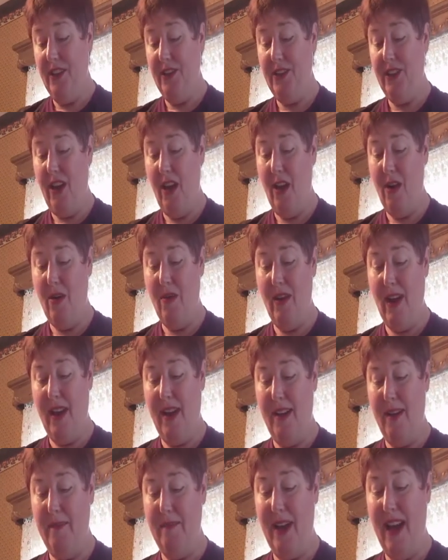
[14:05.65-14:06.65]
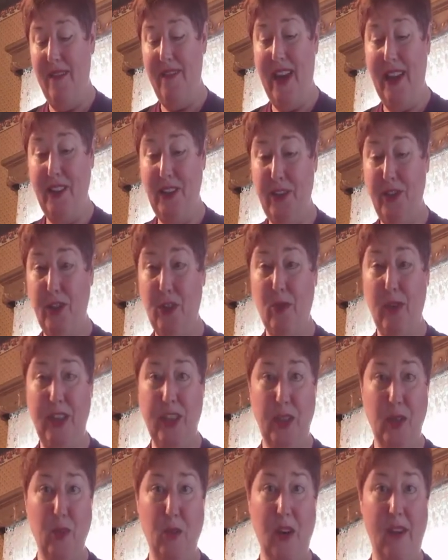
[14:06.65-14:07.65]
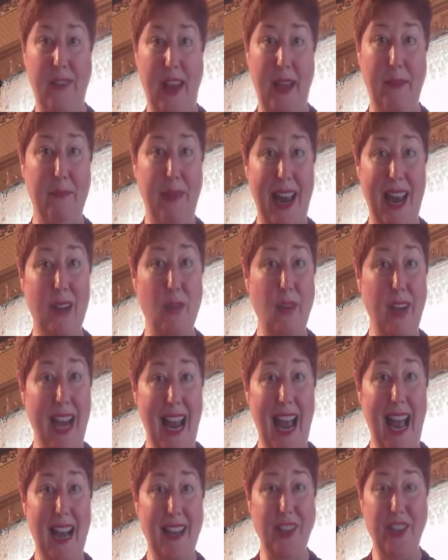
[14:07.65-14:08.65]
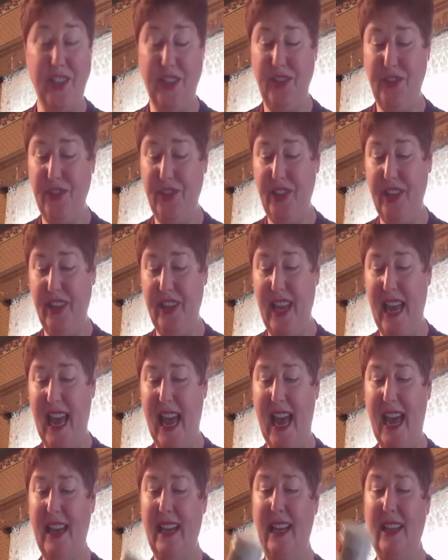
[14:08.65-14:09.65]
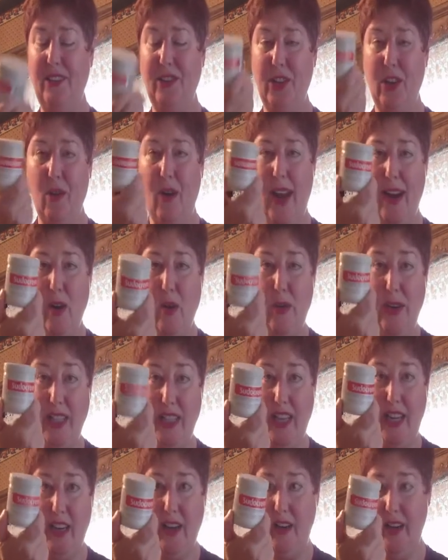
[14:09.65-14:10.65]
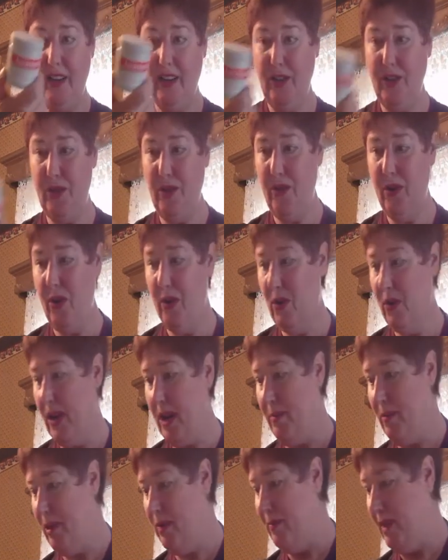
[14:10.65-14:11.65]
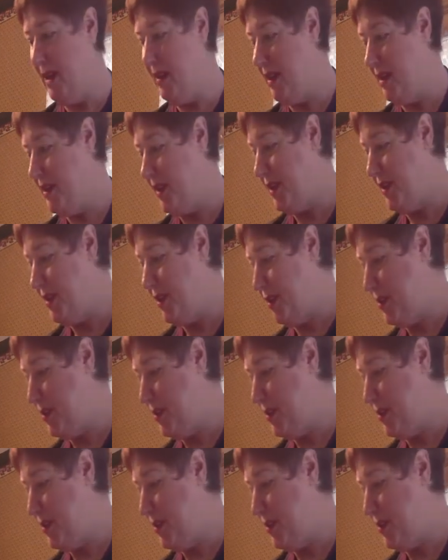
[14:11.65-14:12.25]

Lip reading: So I've had situations where I've had bad reactions to that, and so I always carry the Pseudo Cream with me because it's